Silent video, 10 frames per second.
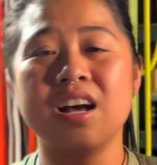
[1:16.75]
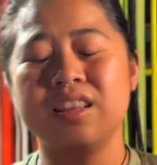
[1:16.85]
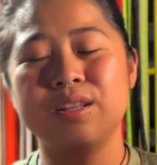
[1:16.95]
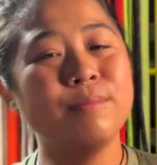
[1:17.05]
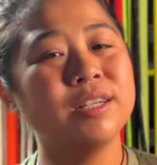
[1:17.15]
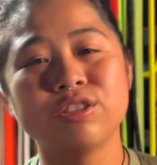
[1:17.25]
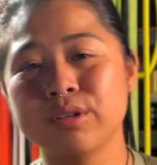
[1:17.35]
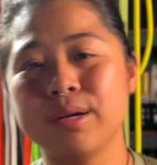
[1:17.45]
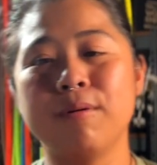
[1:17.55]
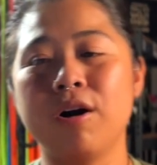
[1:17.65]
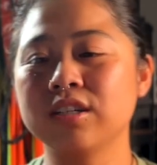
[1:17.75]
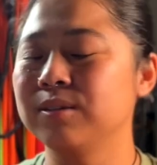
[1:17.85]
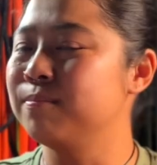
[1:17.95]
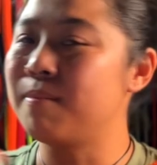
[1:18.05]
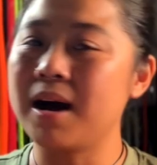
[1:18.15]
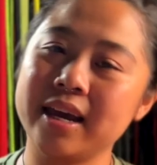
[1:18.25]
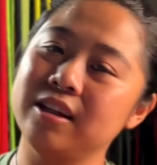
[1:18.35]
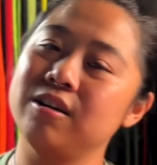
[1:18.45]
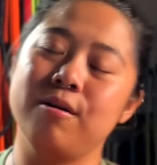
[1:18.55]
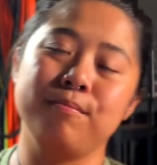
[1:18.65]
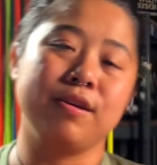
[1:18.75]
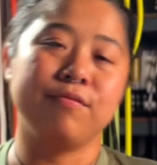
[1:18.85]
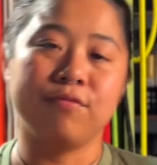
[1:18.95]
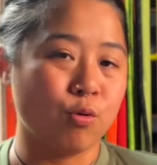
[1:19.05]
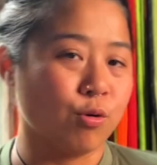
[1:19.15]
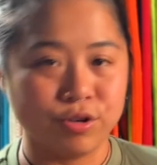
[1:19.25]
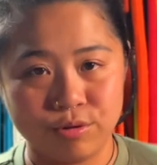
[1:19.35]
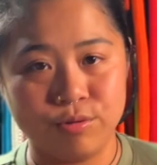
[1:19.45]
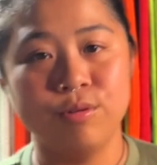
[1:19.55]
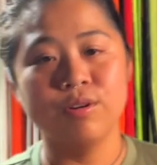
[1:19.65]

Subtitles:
the mystery box might not be for you.